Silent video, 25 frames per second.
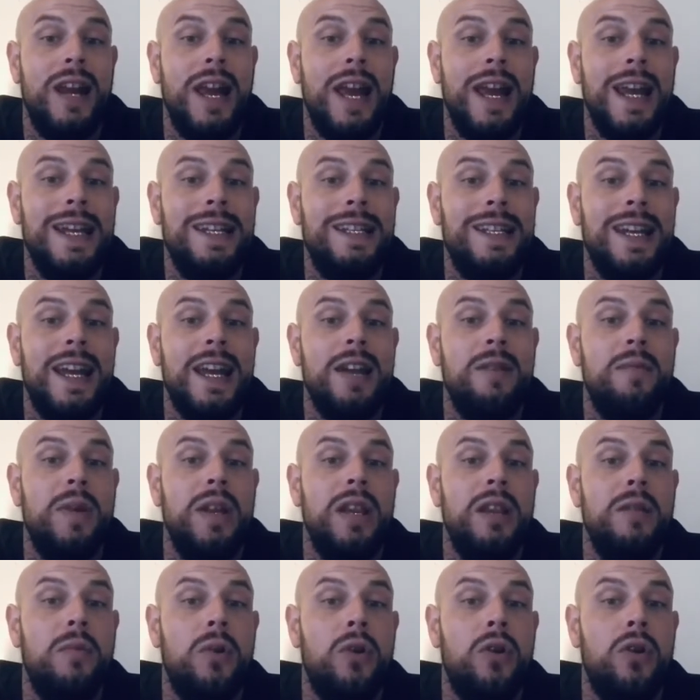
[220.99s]
8am
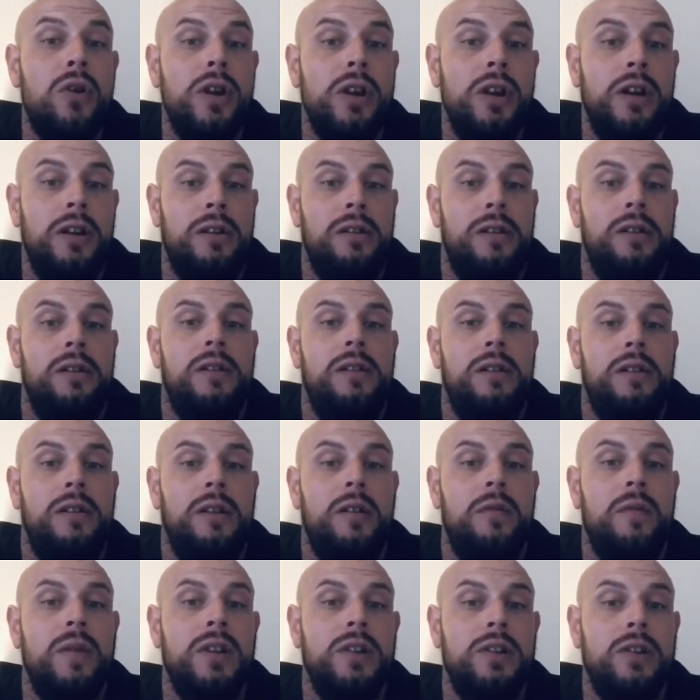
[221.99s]
in the morning.
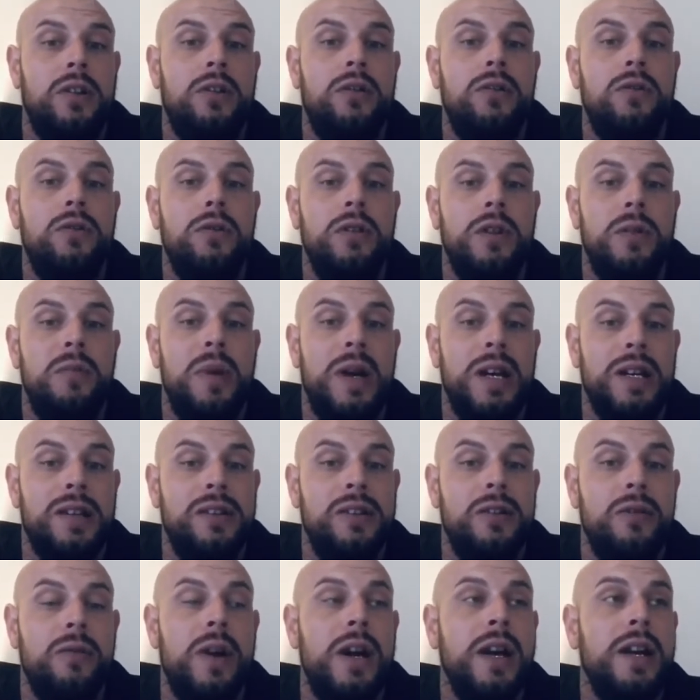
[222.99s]
I've been told he
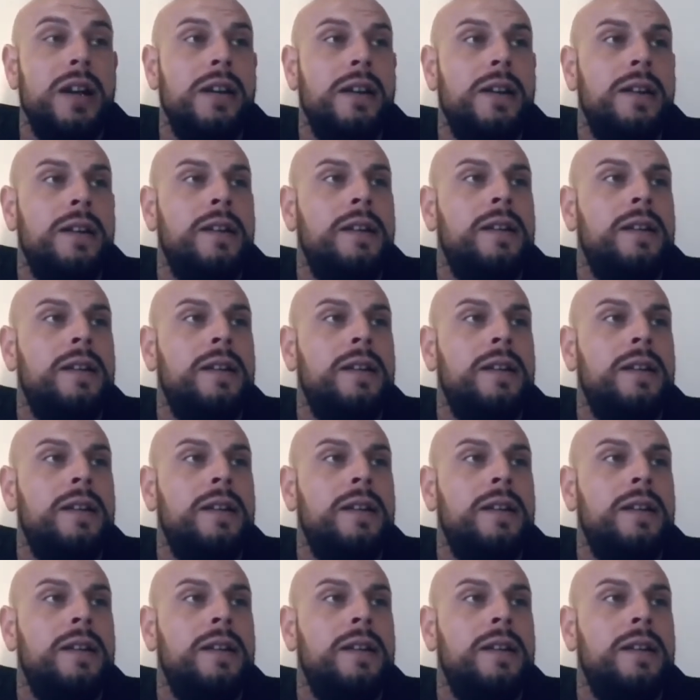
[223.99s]
passed away.